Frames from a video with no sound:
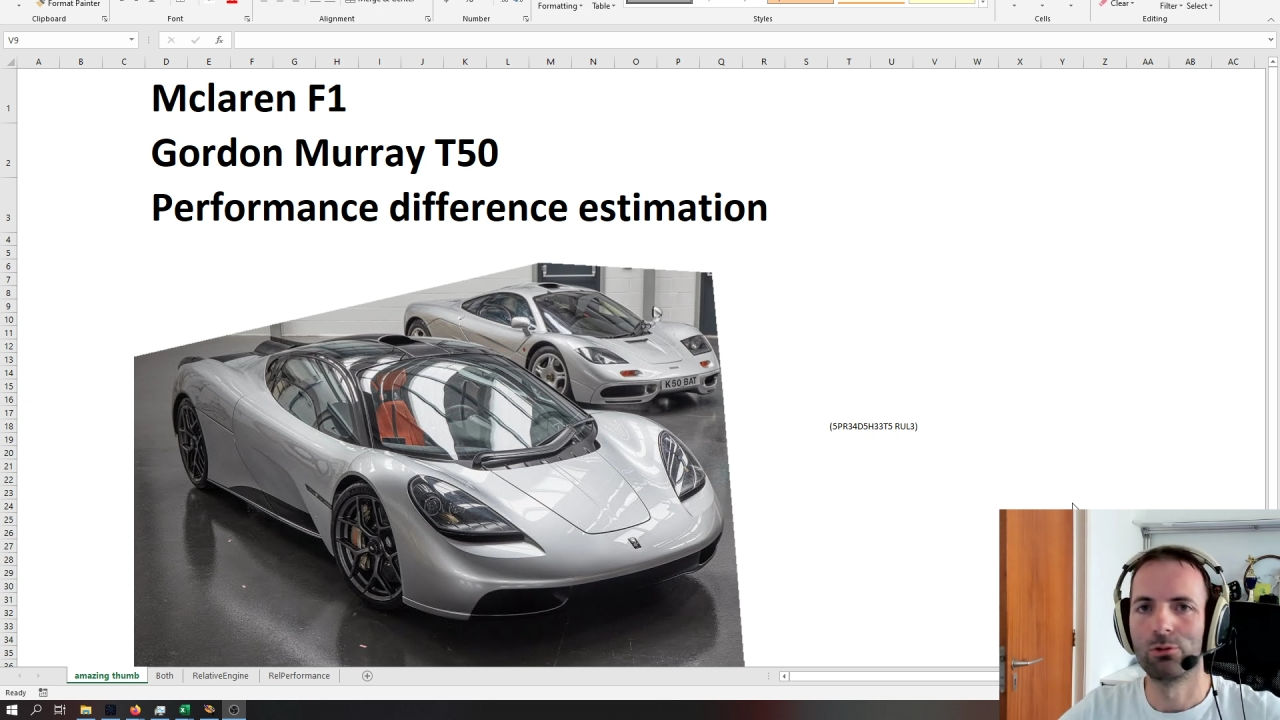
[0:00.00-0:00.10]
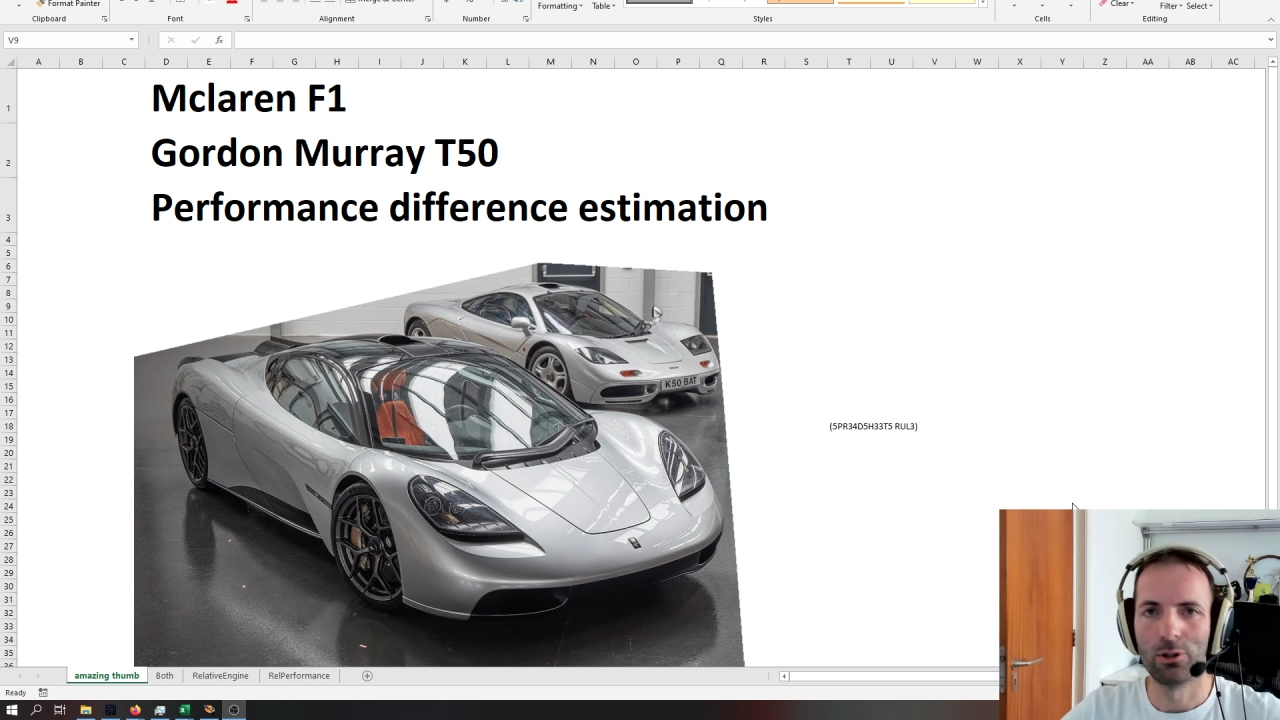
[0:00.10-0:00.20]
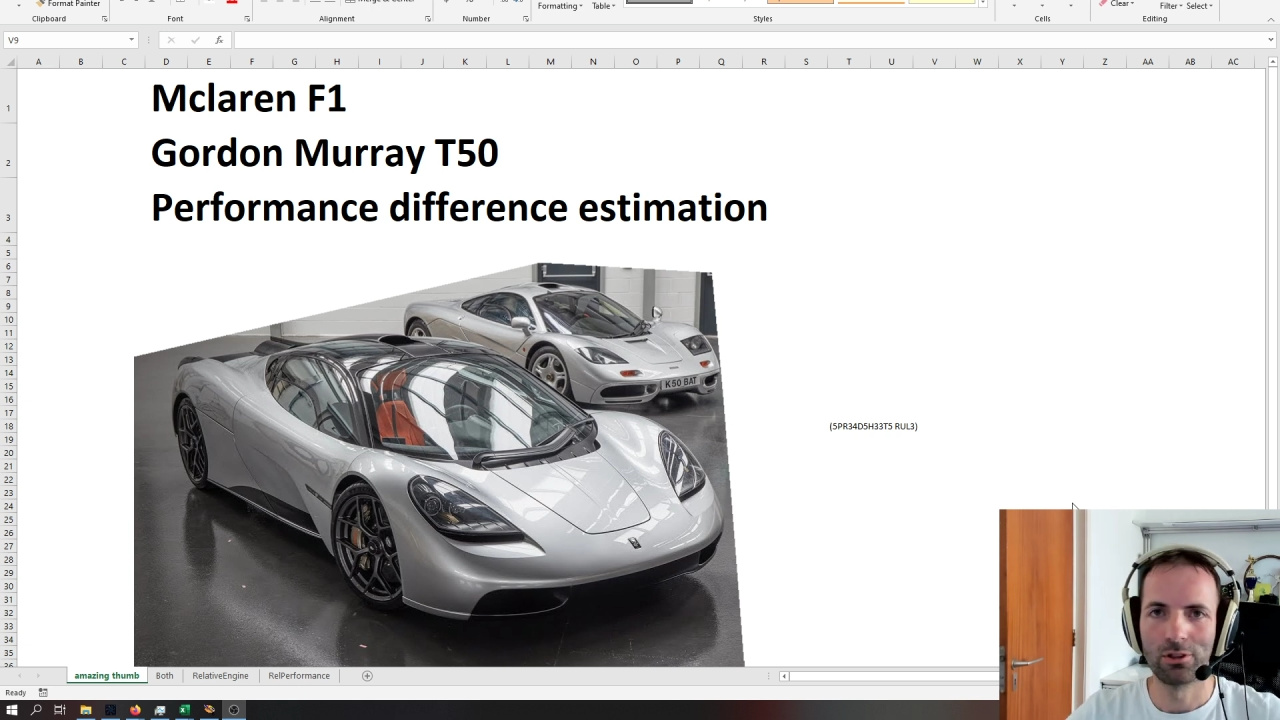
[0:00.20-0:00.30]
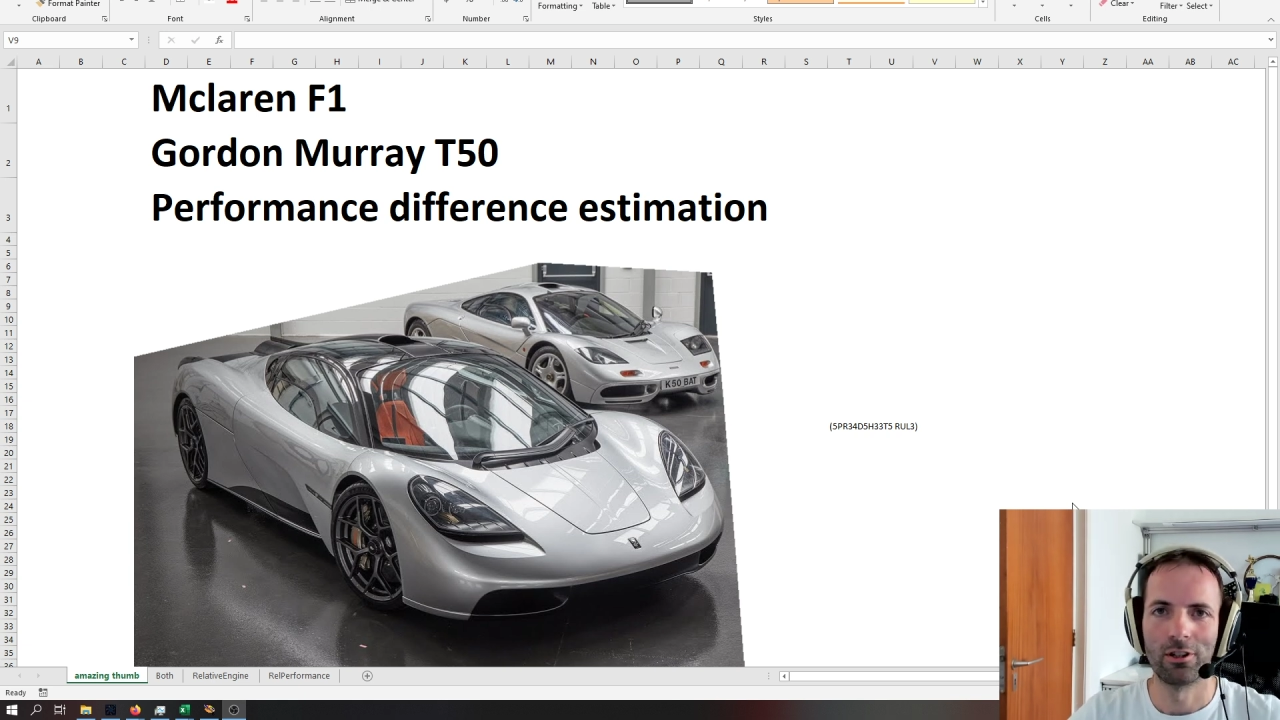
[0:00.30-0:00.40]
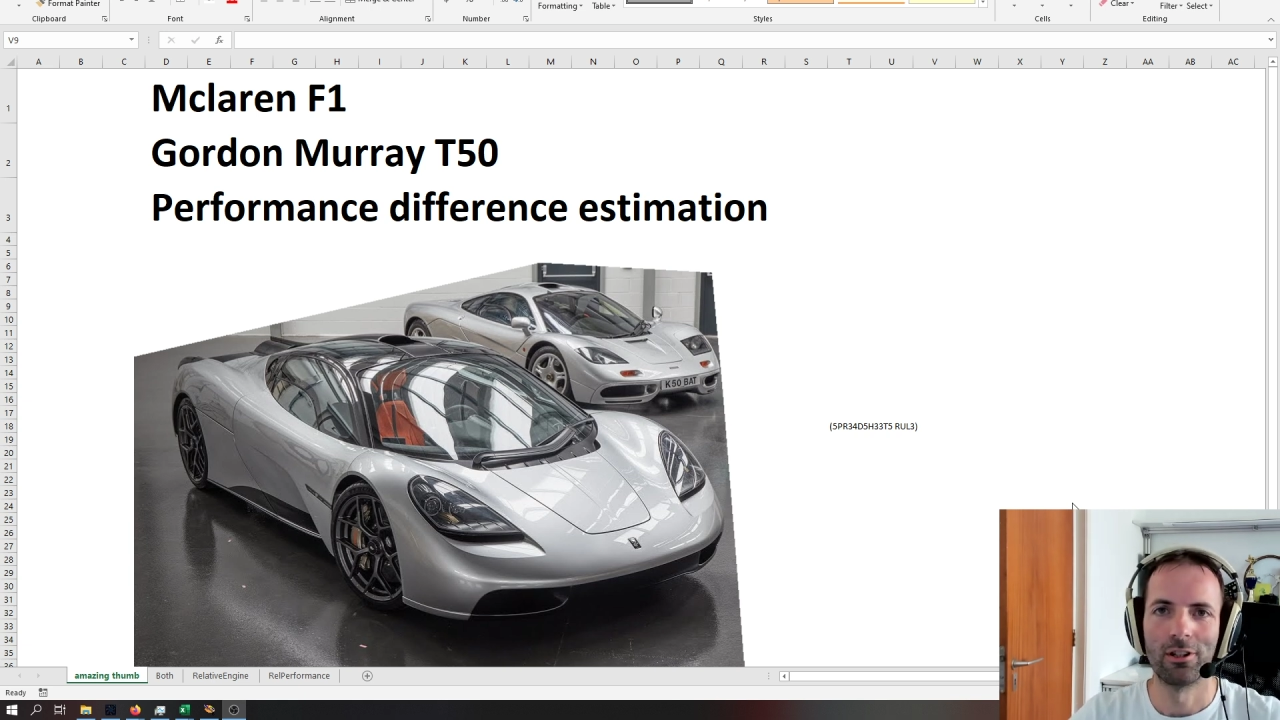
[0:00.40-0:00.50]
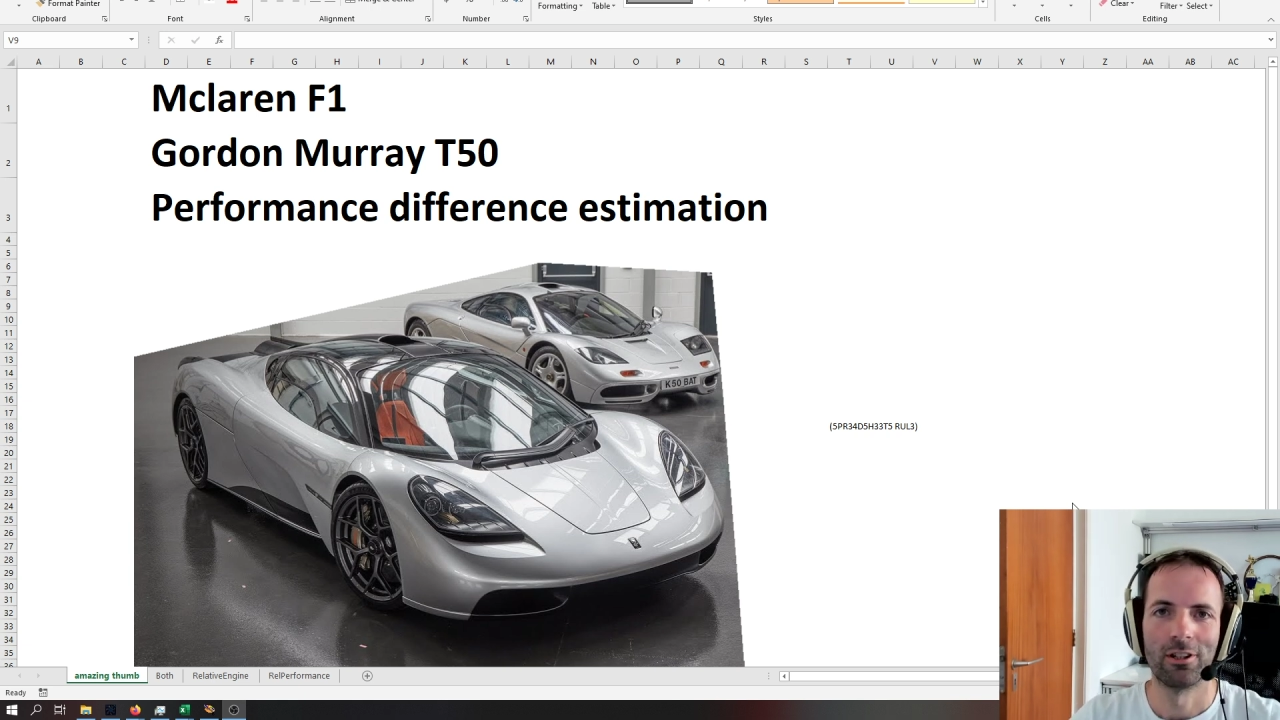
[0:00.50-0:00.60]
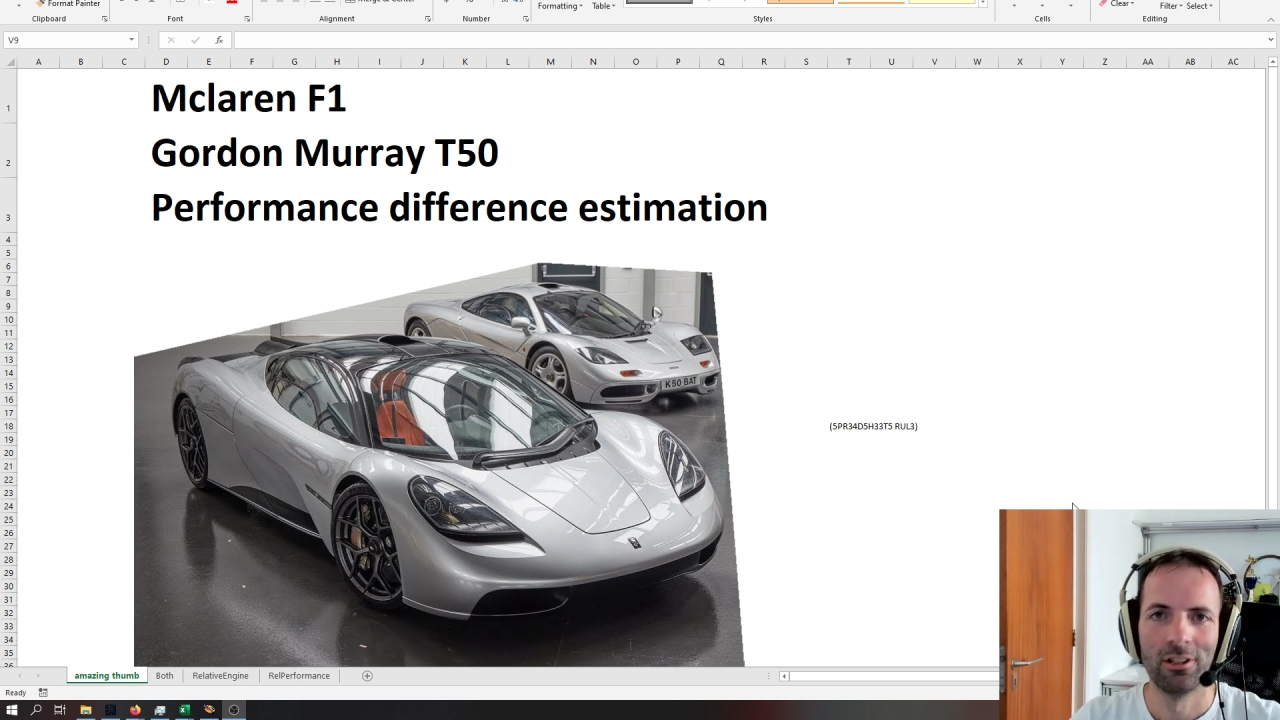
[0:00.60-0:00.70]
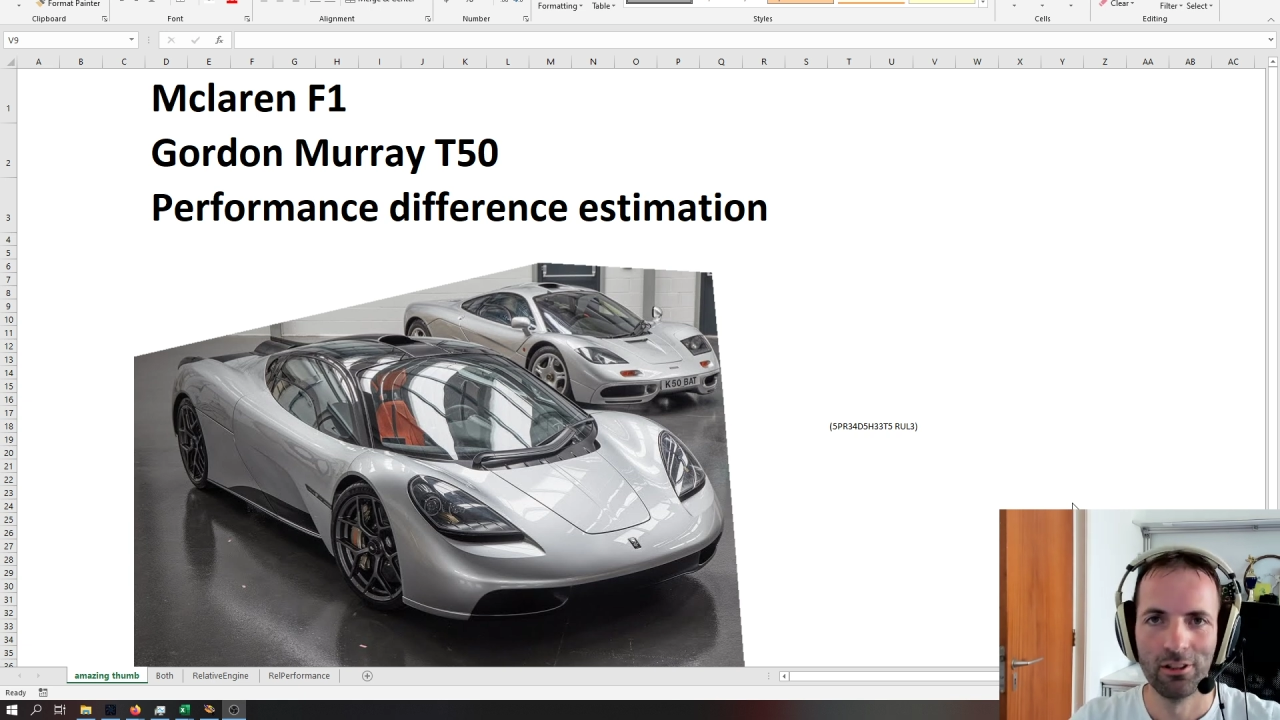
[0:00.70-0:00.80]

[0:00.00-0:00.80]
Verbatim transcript: road car,